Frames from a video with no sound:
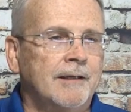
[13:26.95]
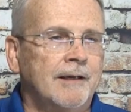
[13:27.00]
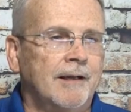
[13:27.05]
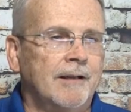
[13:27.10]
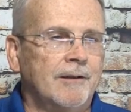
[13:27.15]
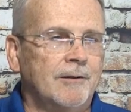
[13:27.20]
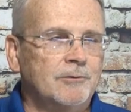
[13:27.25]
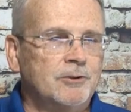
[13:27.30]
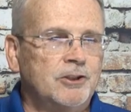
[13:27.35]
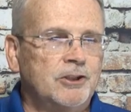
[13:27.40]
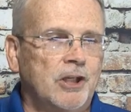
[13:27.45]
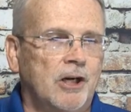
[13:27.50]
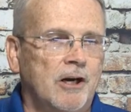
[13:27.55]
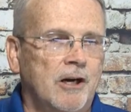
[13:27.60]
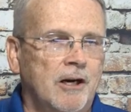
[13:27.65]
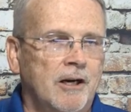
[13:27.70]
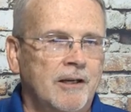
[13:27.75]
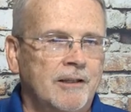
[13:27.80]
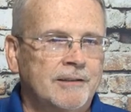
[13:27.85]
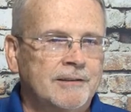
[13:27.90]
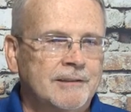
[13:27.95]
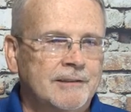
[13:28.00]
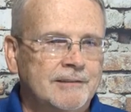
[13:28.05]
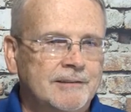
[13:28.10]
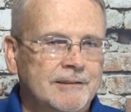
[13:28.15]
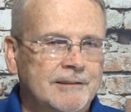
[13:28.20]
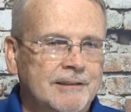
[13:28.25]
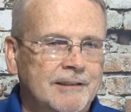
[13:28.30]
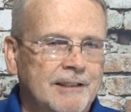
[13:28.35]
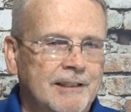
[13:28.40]
Hello, John.
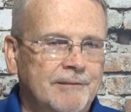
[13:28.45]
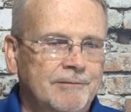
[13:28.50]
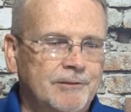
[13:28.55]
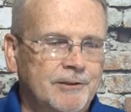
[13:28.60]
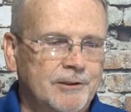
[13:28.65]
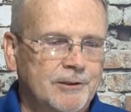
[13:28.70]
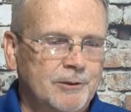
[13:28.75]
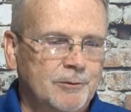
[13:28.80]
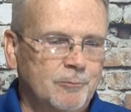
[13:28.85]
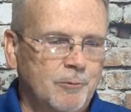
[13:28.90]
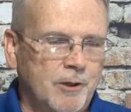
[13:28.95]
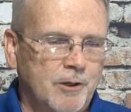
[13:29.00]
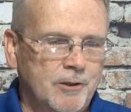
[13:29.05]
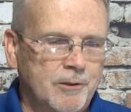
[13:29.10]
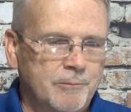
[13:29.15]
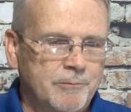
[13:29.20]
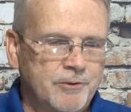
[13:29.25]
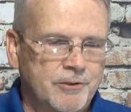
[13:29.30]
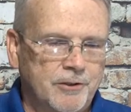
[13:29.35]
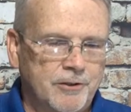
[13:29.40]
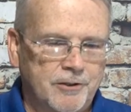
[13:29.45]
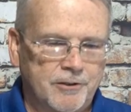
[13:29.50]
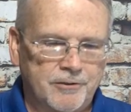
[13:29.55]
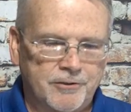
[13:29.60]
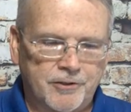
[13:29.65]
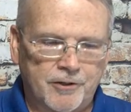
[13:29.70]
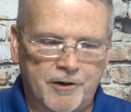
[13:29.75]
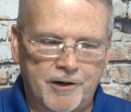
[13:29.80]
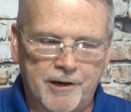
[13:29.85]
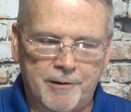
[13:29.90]
Good afternoon. Welcome, sir.
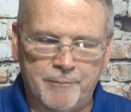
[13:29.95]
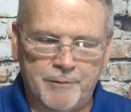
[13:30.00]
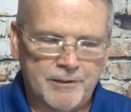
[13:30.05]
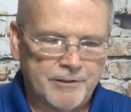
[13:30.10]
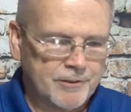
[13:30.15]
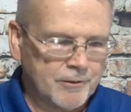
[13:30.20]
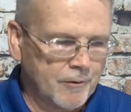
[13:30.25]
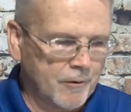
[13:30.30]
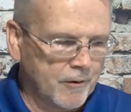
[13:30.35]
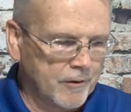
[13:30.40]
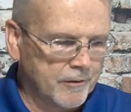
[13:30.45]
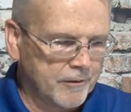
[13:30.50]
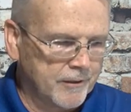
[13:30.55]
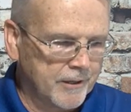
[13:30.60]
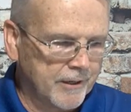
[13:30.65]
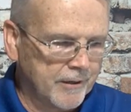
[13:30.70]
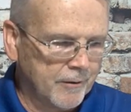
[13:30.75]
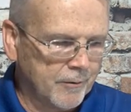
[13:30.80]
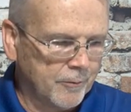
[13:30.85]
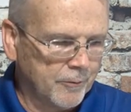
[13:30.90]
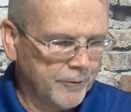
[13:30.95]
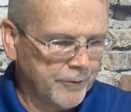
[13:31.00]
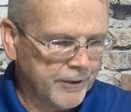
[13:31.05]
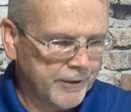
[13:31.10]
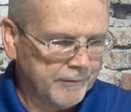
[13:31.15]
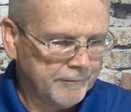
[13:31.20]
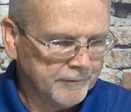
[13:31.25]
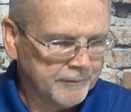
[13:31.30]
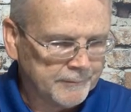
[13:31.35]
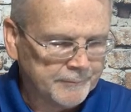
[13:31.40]
Sorry I've been so hard to get a hold
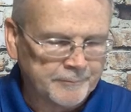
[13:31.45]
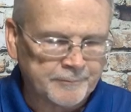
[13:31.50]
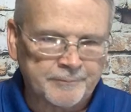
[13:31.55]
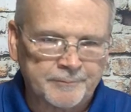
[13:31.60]
of.